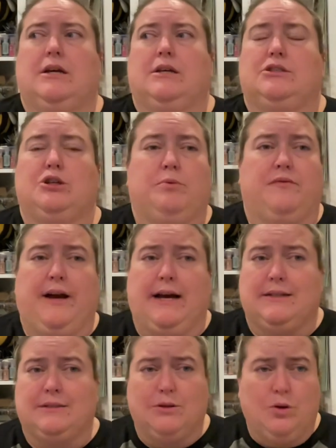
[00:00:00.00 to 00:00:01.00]
Super
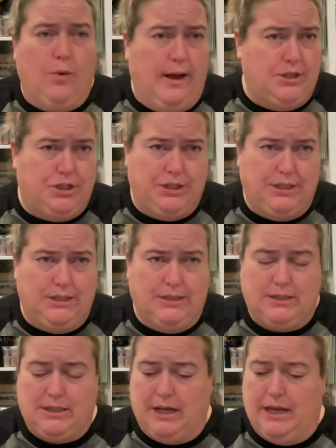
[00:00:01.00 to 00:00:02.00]
fast, no
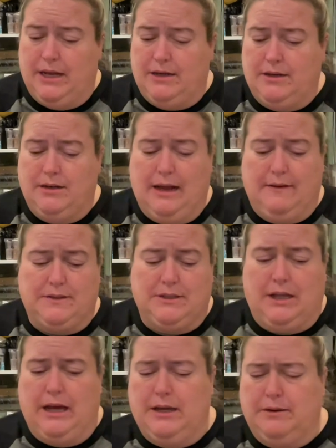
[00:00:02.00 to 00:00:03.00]
questions. Like, didn't have to
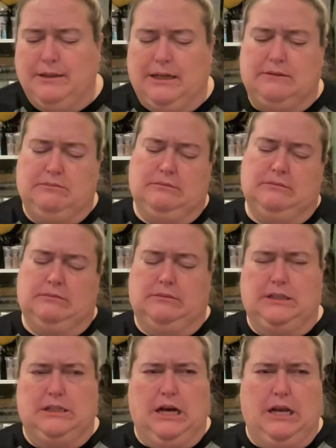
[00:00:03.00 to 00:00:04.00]
like be like,
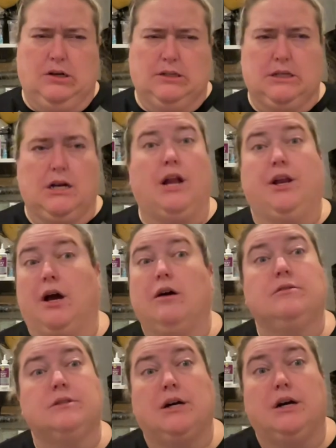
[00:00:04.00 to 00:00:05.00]
is that or is it not? No, it
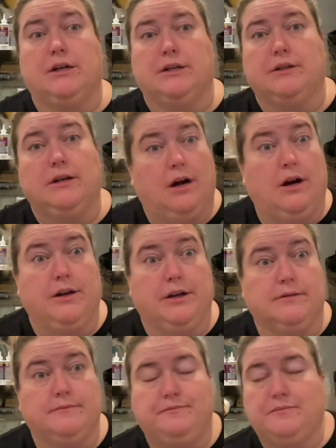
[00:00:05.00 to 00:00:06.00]
was a hard no.